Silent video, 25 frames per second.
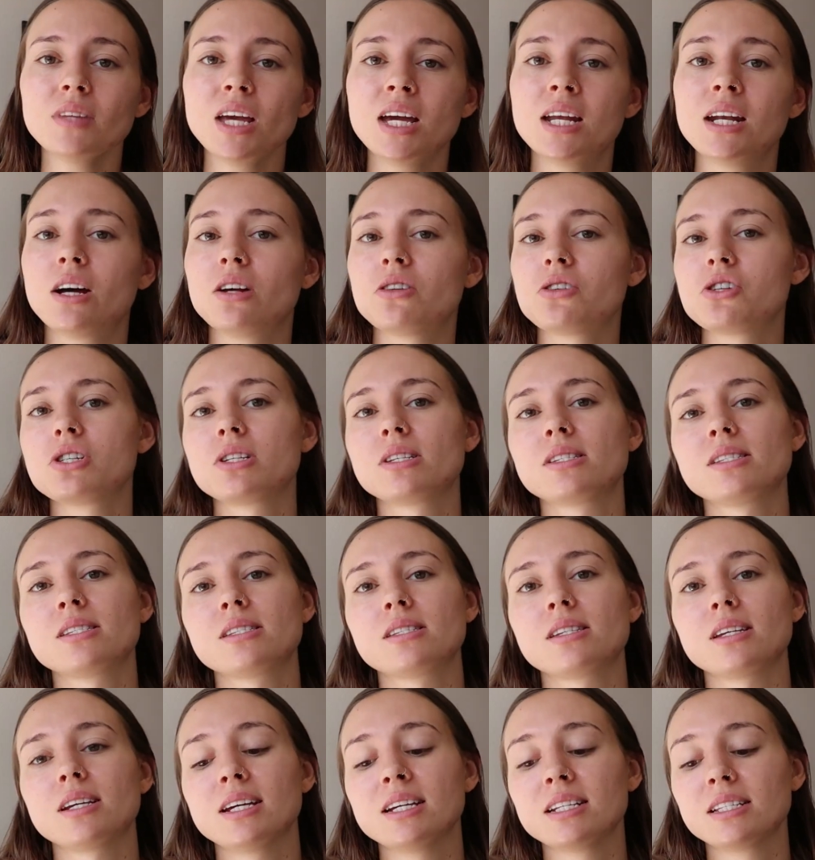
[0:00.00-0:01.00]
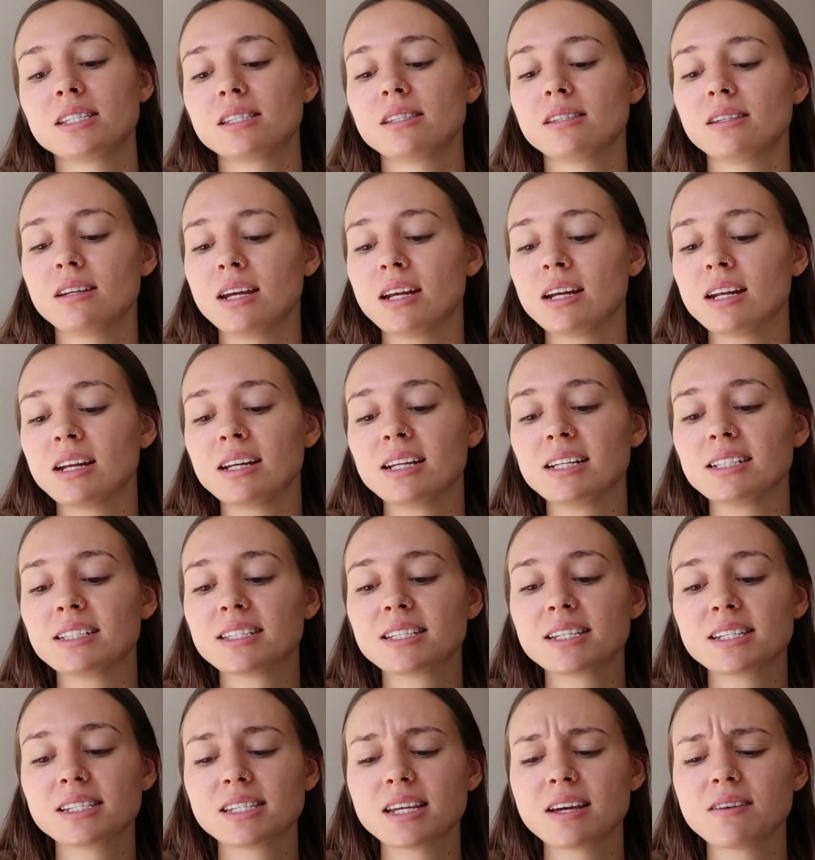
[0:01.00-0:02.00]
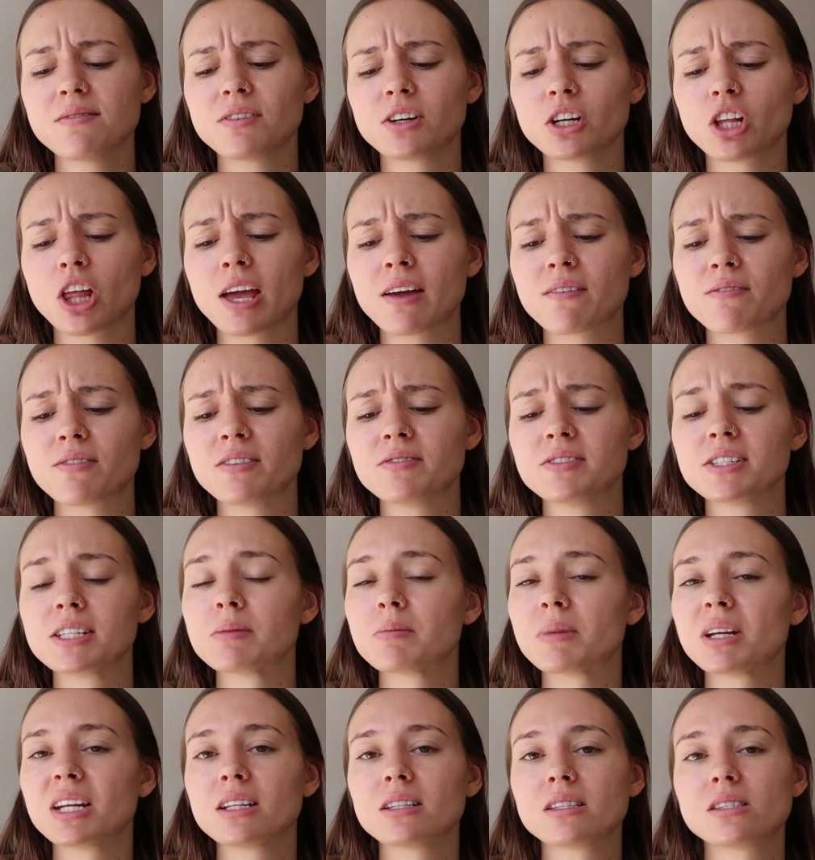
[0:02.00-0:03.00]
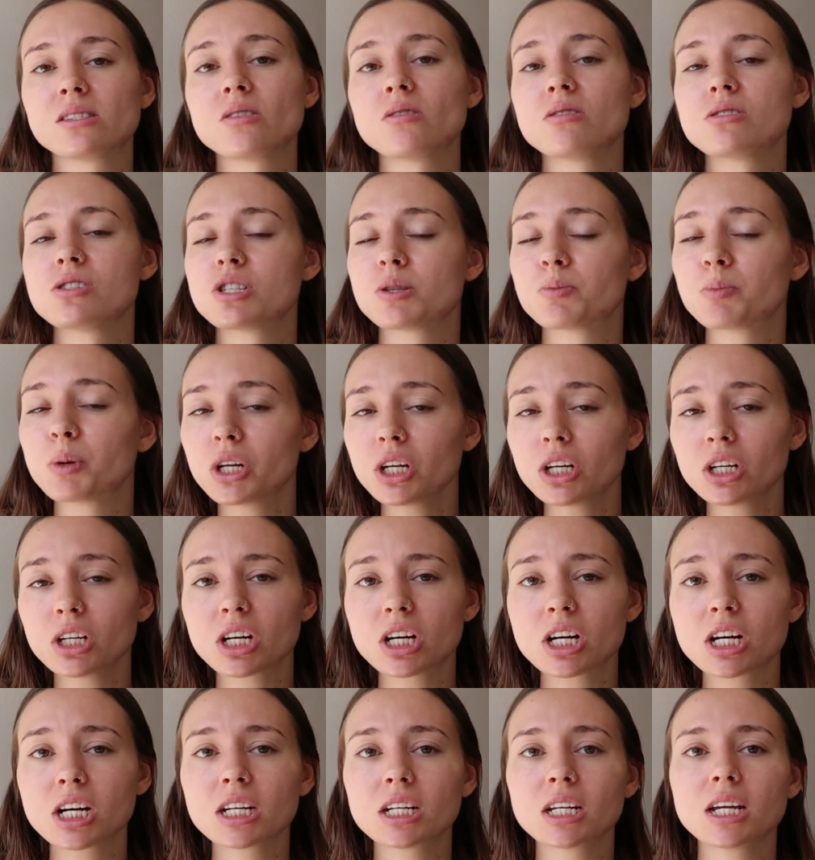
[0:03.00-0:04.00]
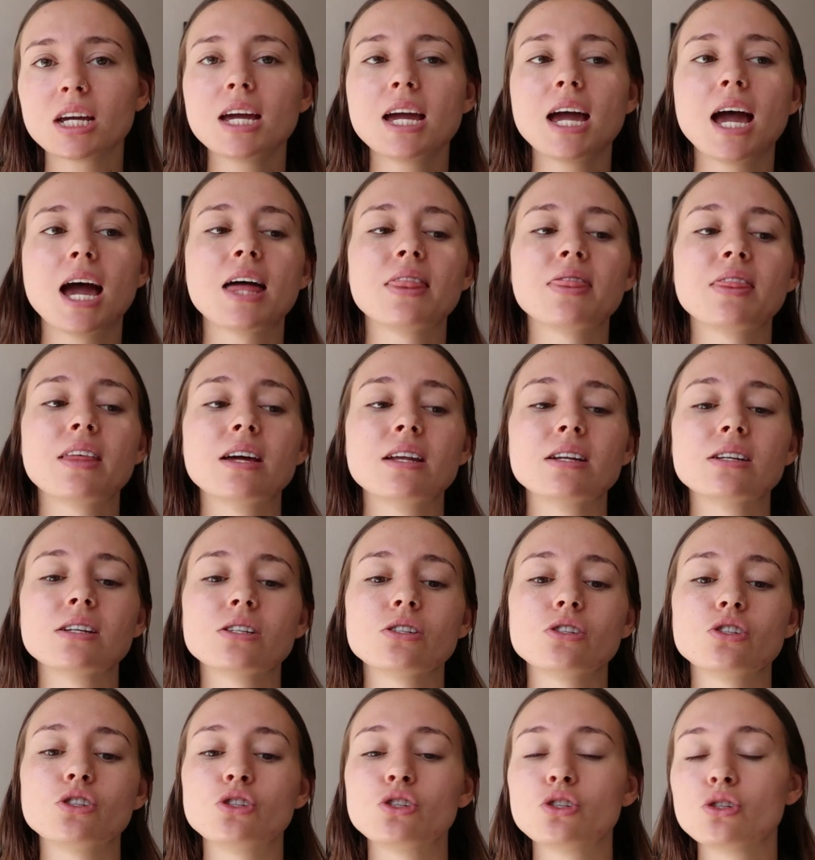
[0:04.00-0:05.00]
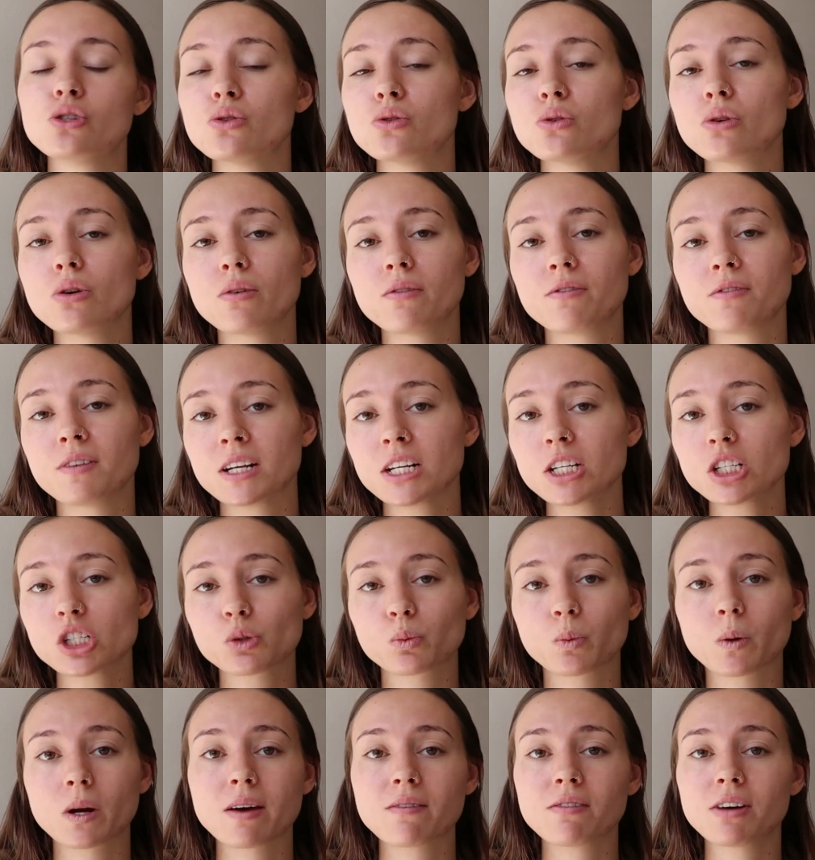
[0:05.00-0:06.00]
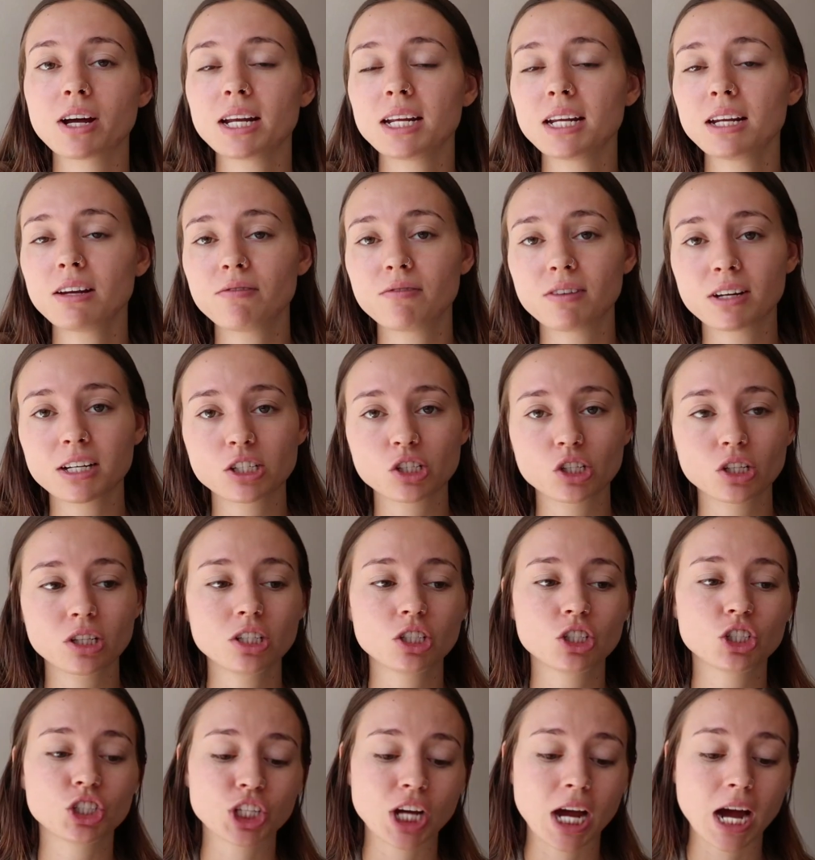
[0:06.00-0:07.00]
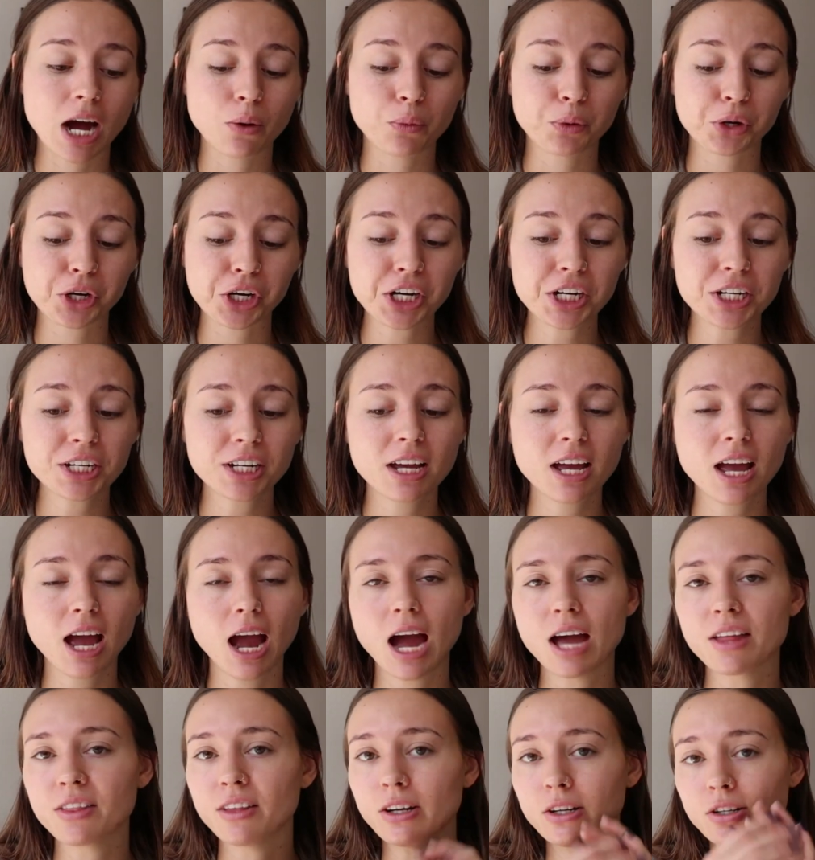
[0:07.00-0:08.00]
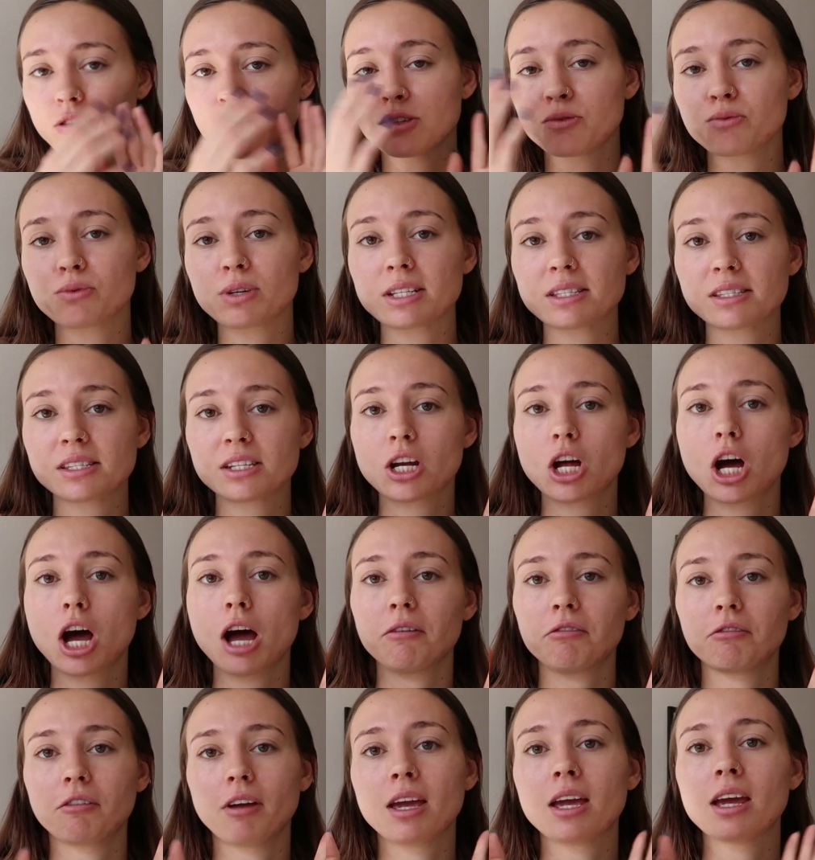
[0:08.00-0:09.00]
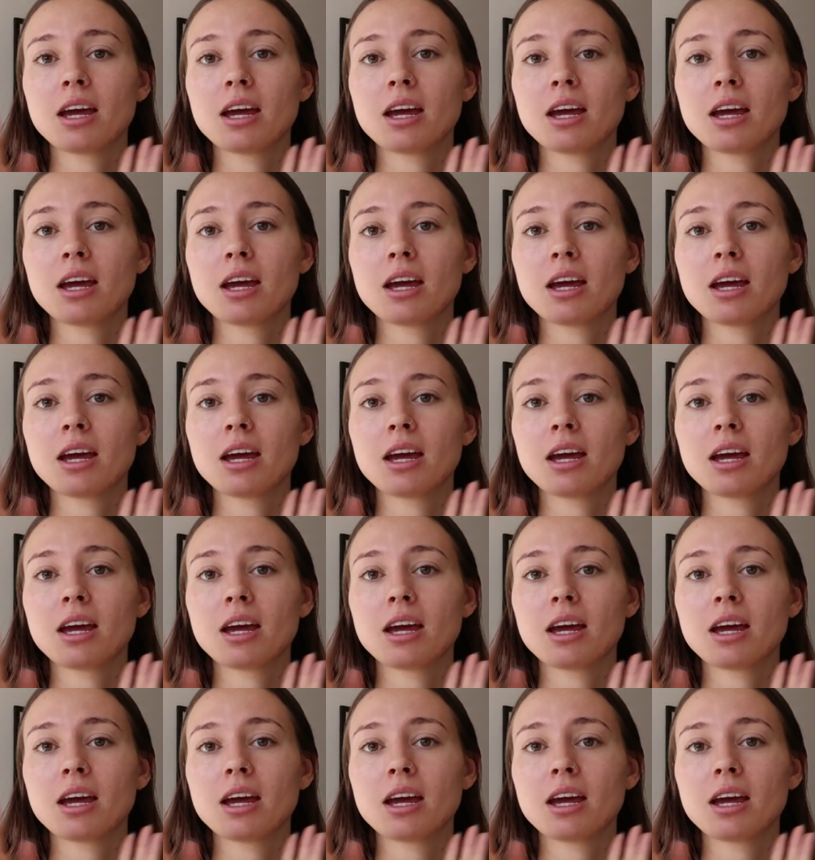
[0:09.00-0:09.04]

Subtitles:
and it needs to sit for like 15 minutes. So I'll just put it on and then finish whatever I need to finish in the shower, and then just rinse it off.